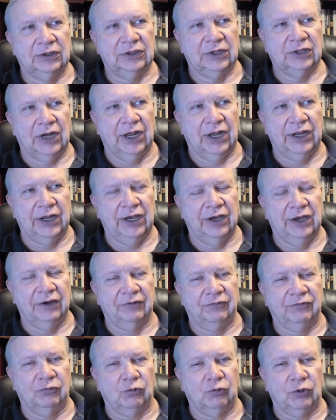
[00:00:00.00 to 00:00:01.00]
I
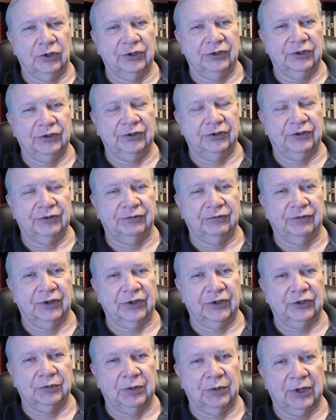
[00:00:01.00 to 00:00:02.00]
have one
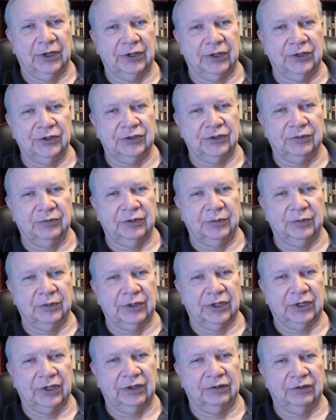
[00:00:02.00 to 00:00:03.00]
defense mechanism to
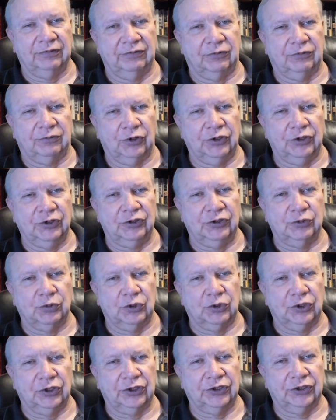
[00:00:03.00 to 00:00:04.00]
pick on Freud's
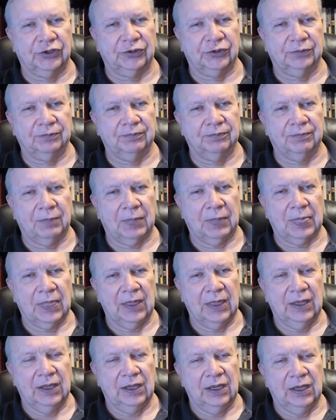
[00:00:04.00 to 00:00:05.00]
works
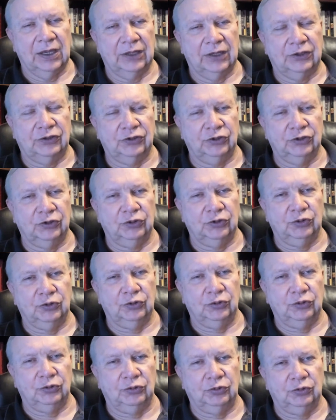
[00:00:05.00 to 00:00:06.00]

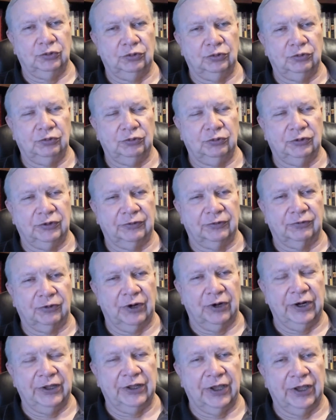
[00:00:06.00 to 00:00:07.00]
to
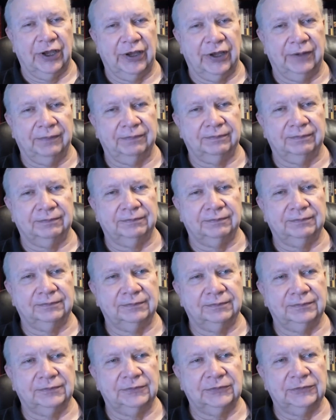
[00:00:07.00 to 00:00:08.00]
defray that.
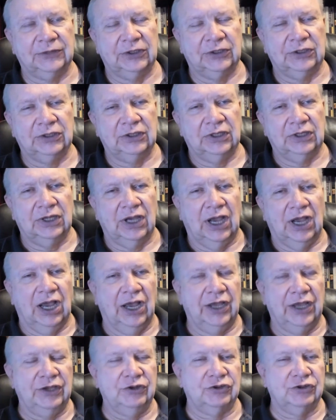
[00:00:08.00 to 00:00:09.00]

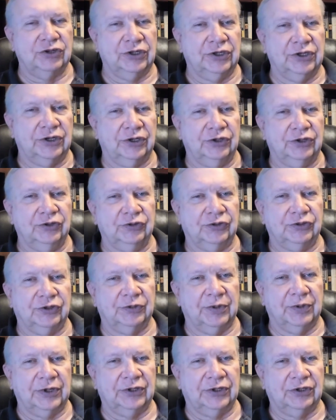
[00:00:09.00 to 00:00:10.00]
I usually introduce
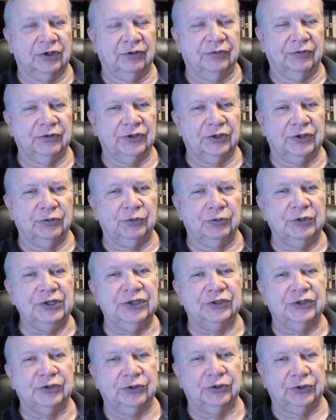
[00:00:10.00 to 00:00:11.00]
myself as a
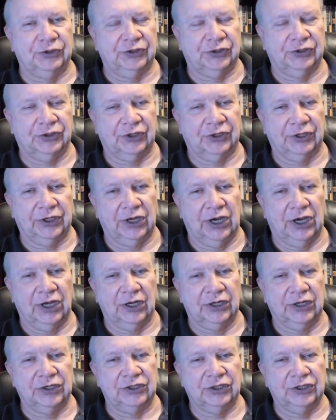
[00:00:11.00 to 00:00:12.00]
research
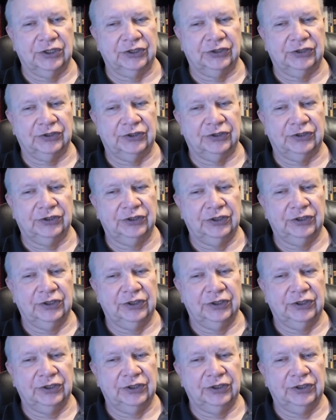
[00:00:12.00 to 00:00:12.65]
psychologist